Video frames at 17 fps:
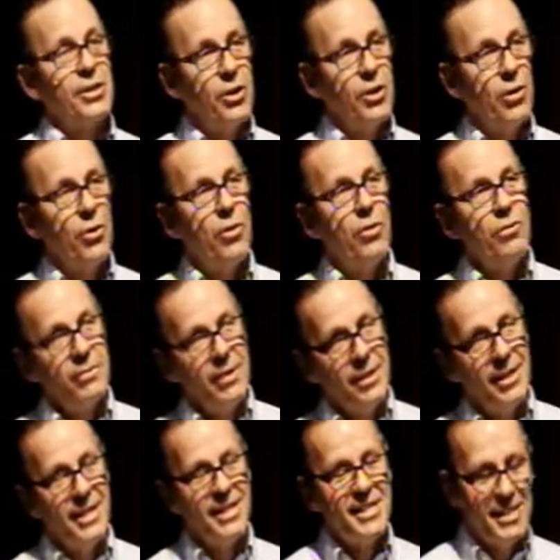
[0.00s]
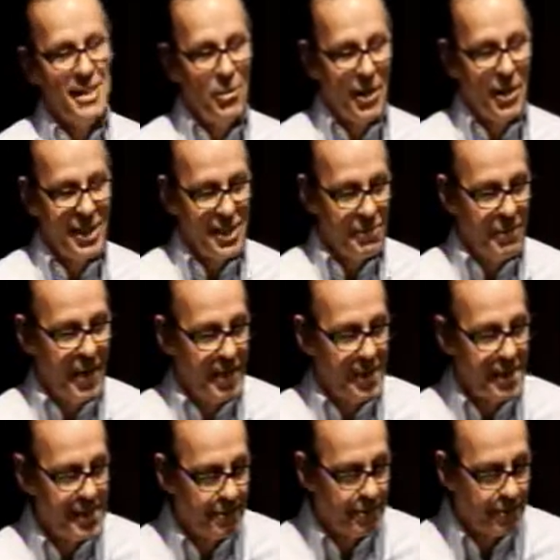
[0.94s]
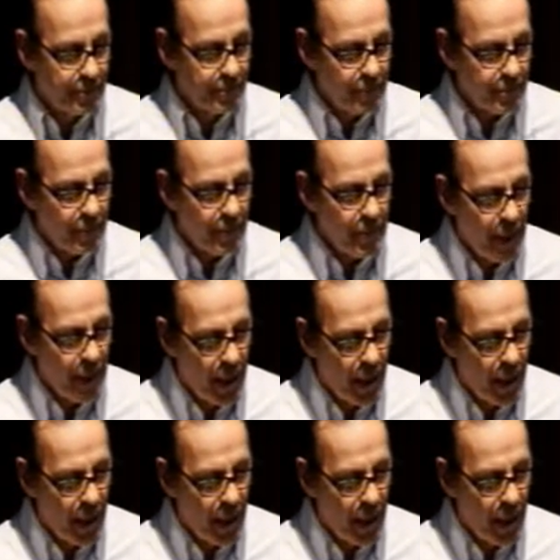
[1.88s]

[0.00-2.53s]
So let's see what is best.